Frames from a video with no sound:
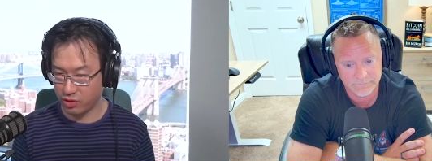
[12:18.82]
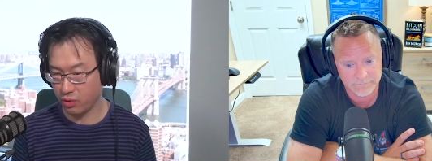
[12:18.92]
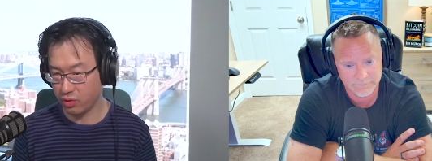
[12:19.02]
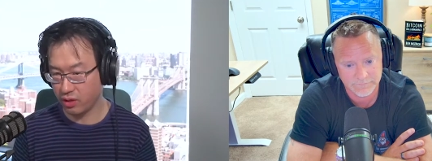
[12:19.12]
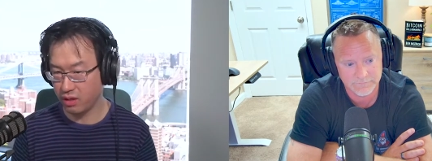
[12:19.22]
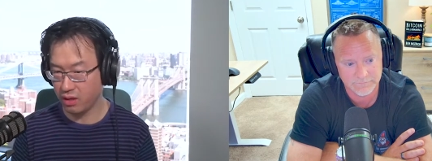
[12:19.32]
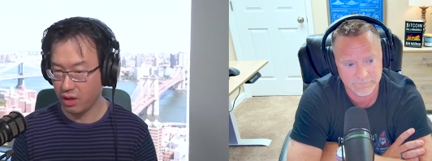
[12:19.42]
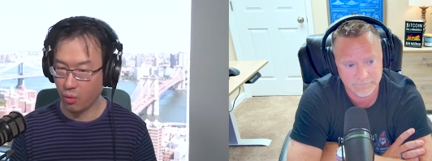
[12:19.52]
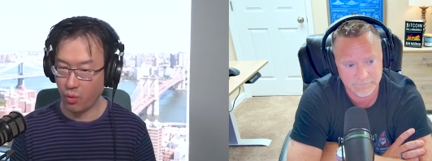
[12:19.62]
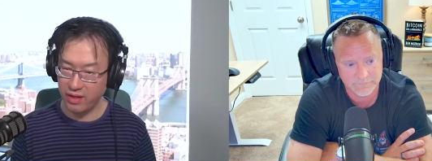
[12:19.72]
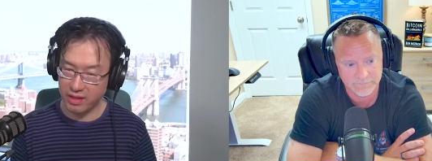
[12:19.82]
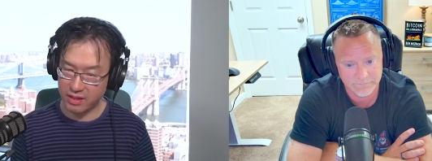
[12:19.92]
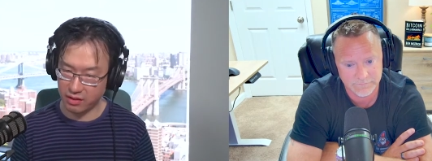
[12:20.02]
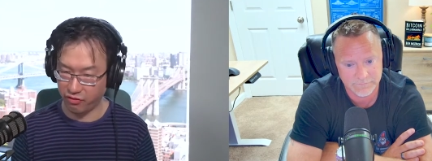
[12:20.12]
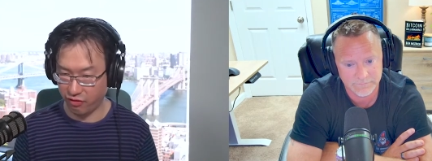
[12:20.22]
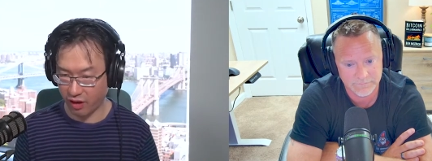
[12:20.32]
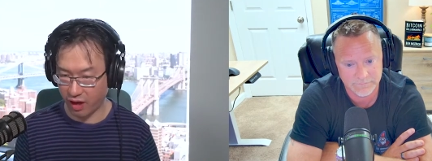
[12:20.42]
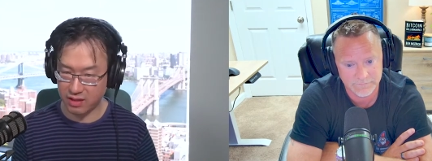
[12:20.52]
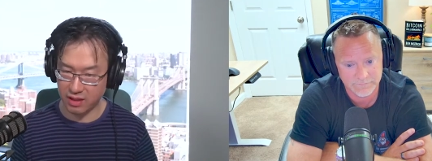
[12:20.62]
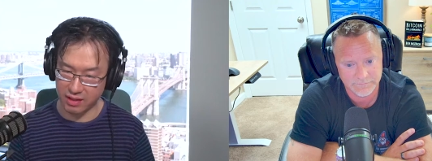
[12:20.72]
Speaker 1: token? When does the
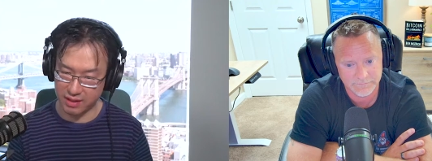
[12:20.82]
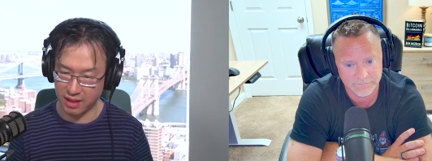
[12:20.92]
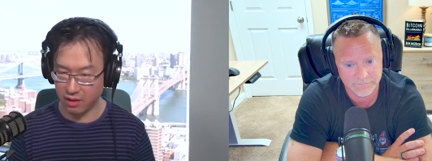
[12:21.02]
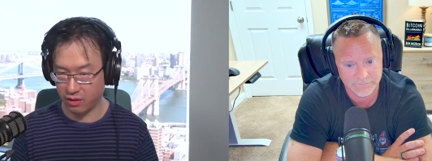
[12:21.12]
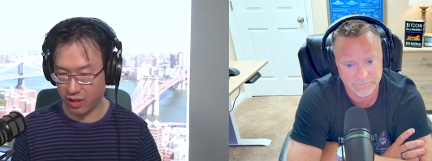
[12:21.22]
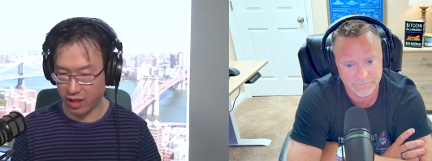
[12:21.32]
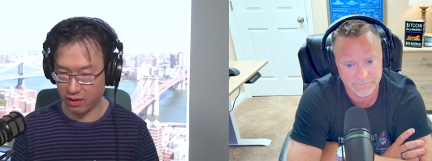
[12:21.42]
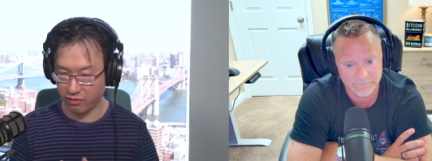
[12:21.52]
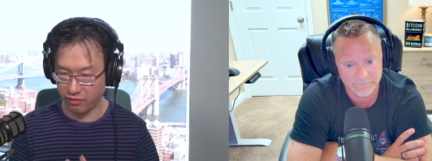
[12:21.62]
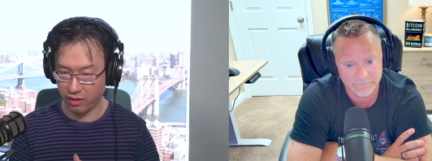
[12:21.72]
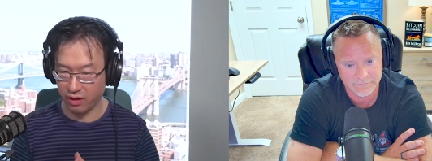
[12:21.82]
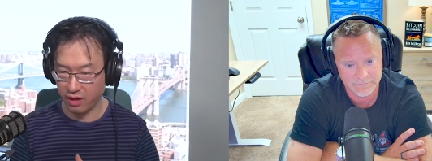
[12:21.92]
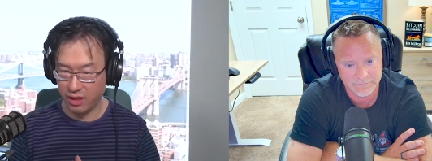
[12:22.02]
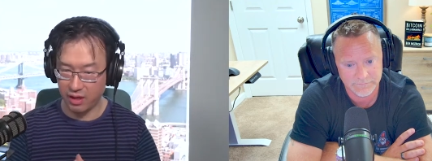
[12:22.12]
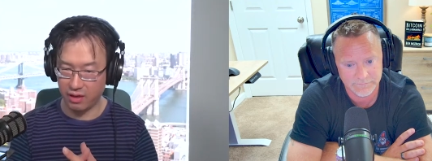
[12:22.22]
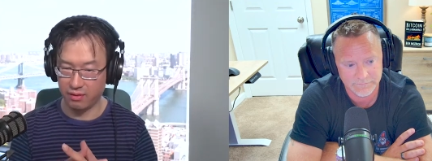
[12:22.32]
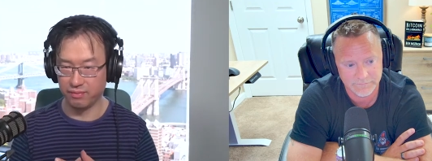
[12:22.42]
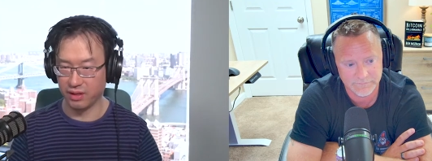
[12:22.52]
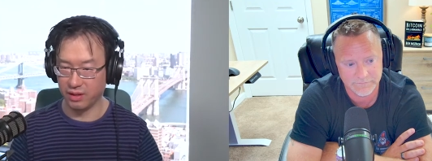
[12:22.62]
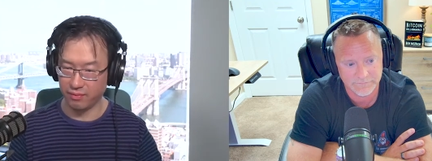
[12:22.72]
Flux and Zel kind of uh,
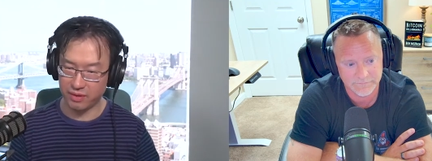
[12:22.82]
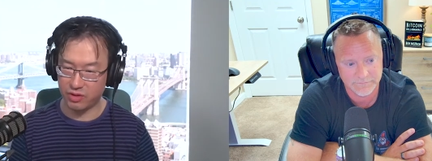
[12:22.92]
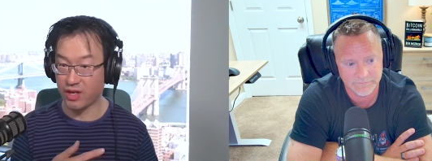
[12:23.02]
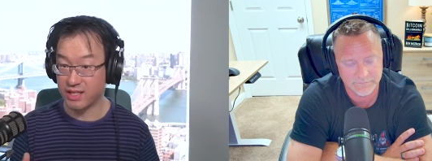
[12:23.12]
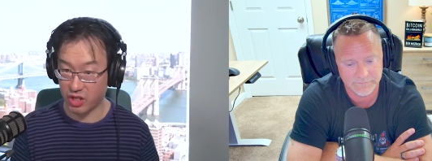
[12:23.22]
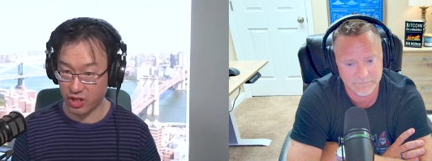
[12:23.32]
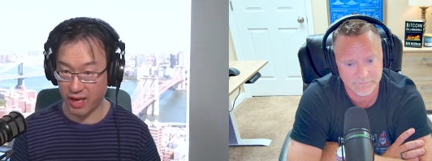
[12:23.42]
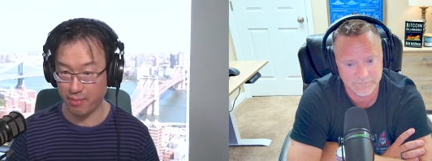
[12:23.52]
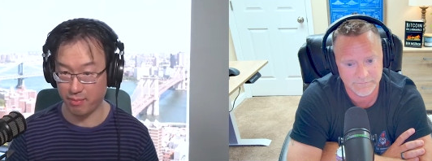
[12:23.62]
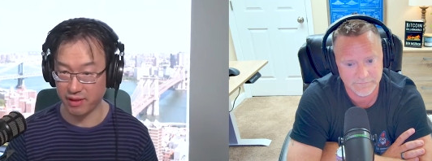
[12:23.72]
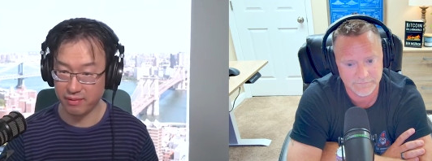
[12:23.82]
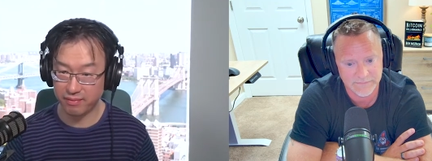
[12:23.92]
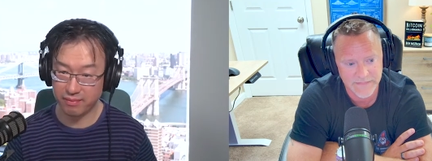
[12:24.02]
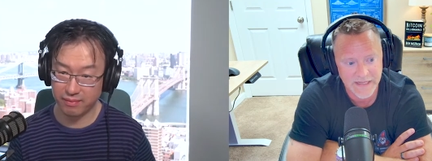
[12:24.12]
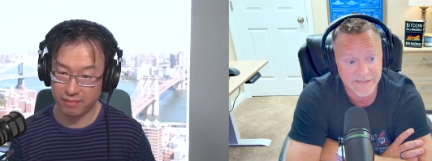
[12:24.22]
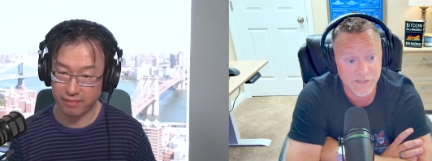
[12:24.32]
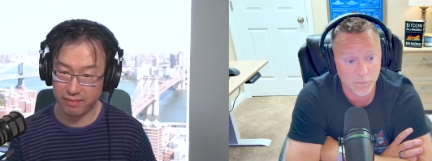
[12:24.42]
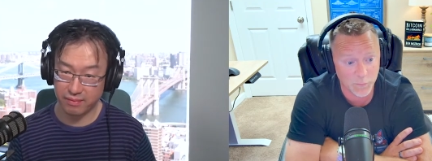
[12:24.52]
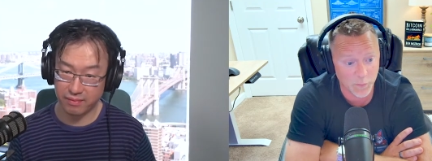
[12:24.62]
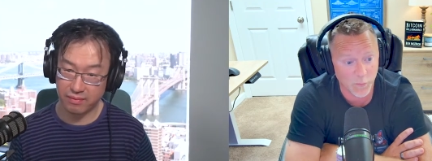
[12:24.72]
um, uh, transition happen?
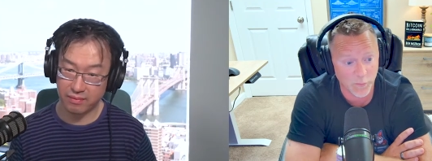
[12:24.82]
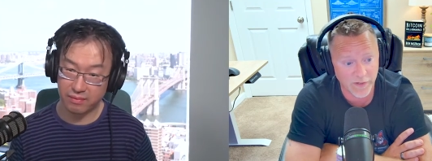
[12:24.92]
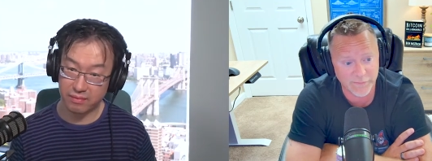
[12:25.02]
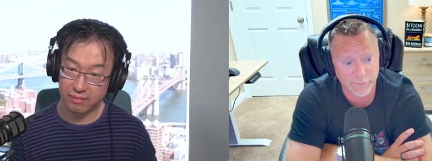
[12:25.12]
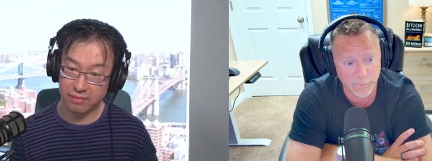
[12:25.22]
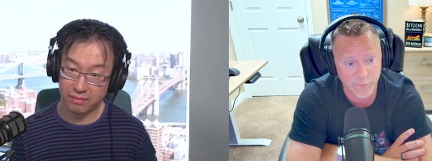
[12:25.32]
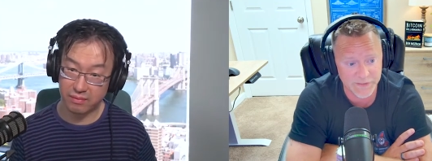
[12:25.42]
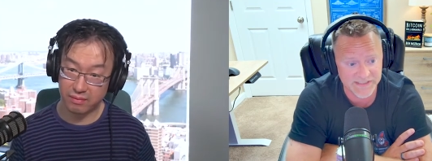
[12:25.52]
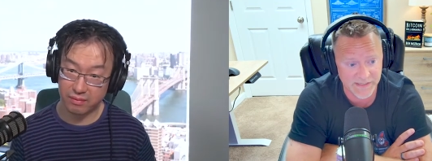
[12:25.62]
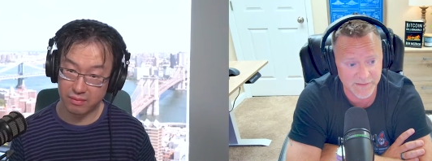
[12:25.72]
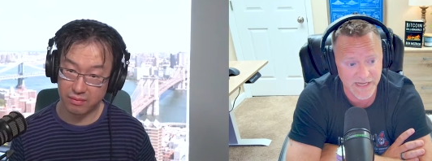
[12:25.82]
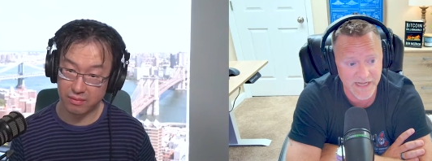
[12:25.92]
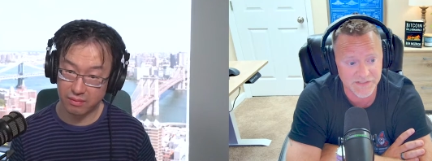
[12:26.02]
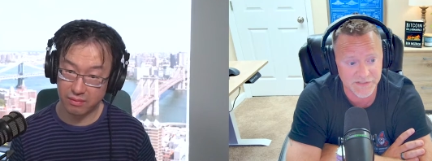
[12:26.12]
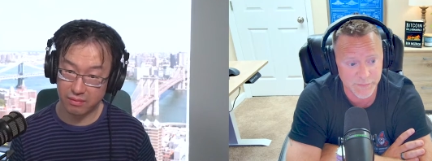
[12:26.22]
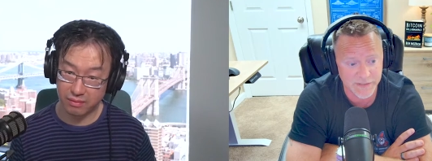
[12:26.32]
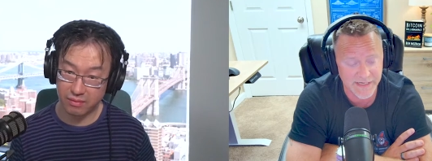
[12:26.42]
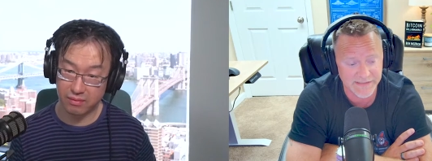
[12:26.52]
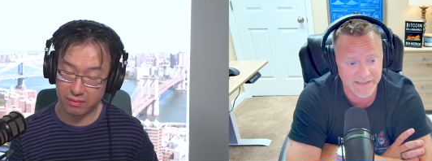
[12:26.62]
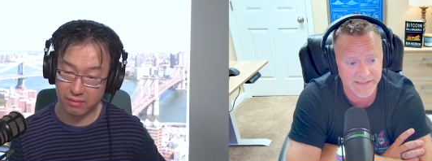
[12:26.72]
Speaker 2: So we were born into the world as Zelcash in
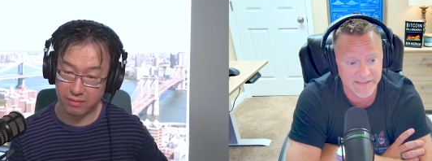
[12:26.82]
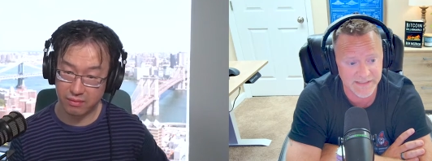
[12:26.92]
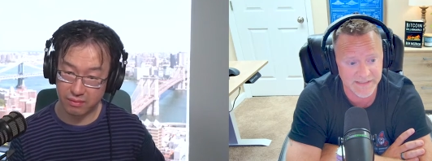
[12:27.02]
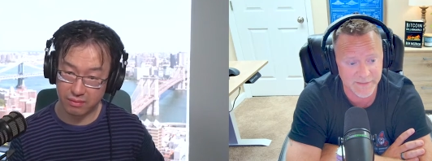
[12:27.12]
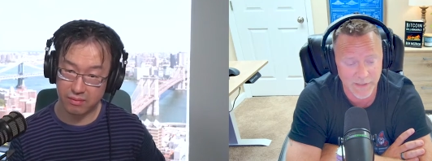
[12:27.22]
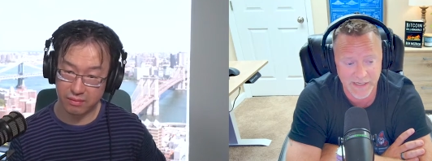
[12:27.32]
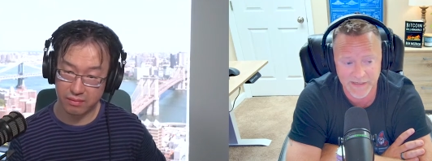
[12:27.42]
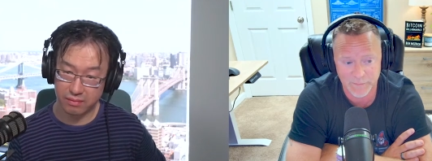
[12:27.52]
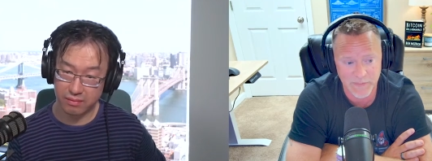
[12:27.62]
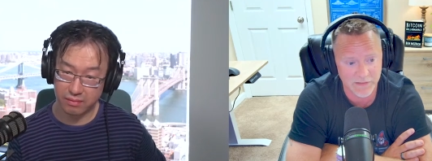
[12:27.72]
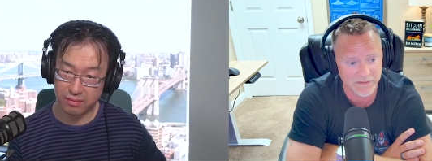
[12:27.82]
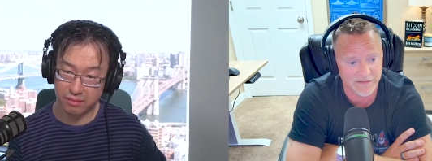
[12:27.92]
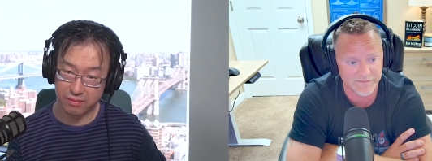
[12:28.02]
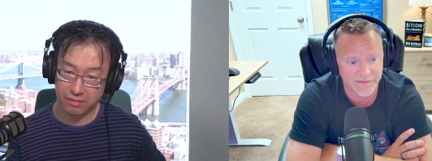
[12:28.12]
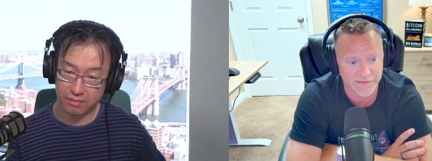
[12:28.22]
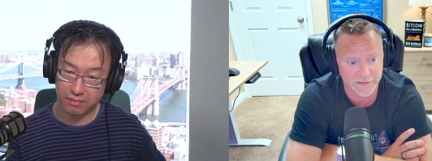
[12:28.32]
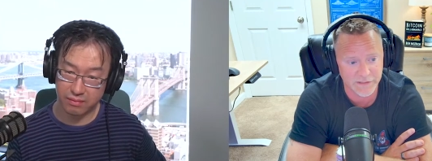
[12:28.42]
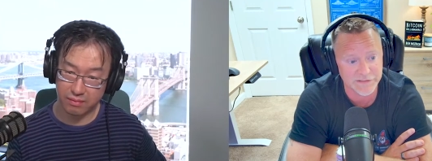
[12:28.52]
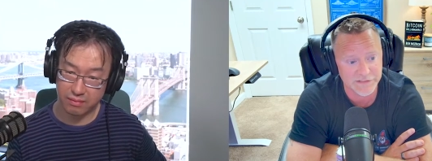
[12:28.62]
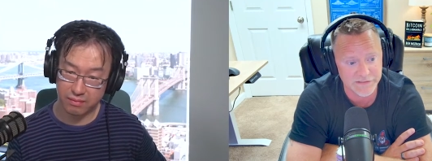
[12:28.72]
2018, and right in the middle of the
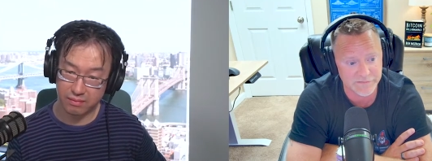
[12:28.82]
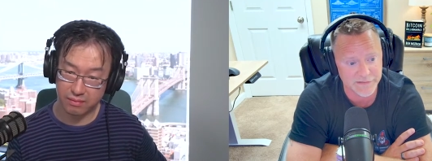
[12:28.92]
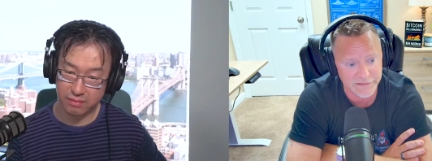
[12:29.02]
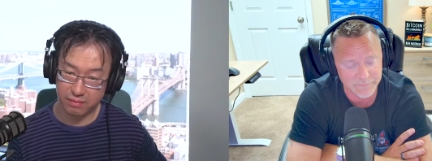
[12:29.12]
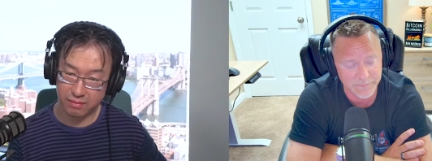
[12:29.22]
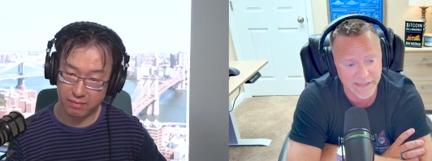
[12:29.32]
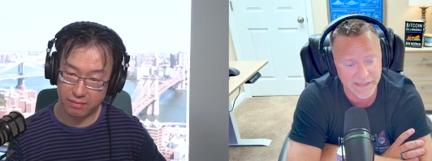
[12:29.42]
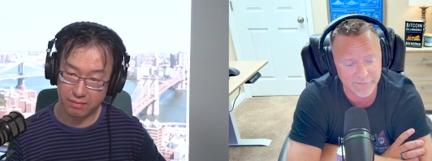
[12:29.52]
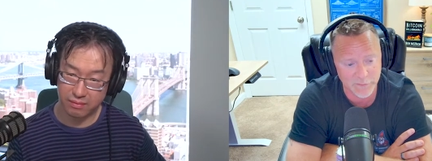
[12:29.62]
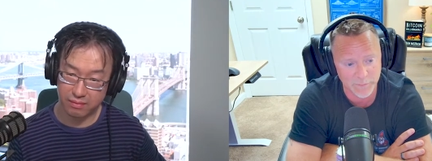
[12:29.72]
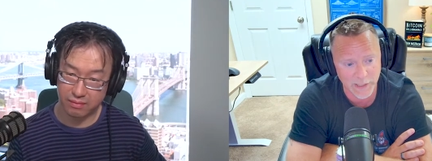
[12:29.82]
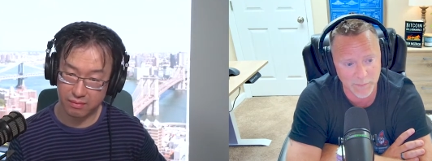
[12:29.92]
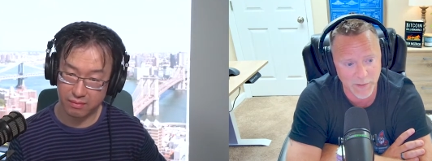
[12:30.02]
clutches of a beginning of a bear